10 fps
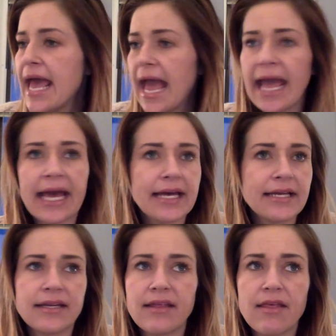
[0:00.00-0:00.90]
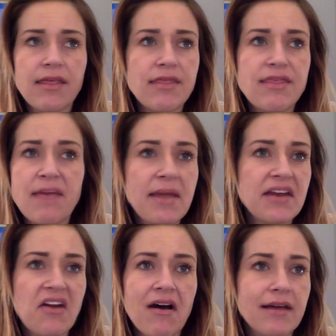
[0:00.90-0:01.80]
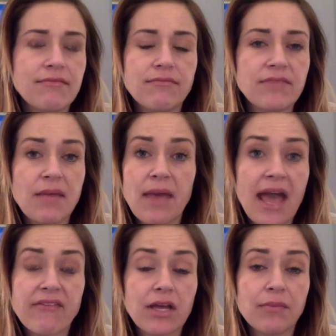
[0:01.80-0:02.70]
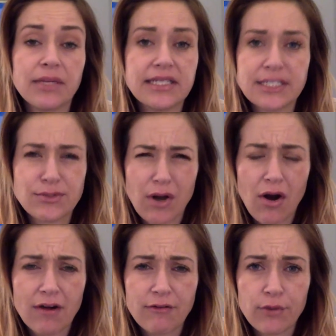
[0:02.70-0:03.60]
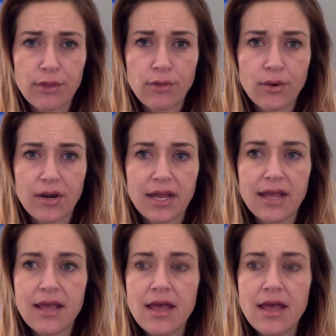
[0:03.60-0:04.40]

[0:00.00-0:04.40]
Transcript: And they may not, they may have a complete disregard for authority.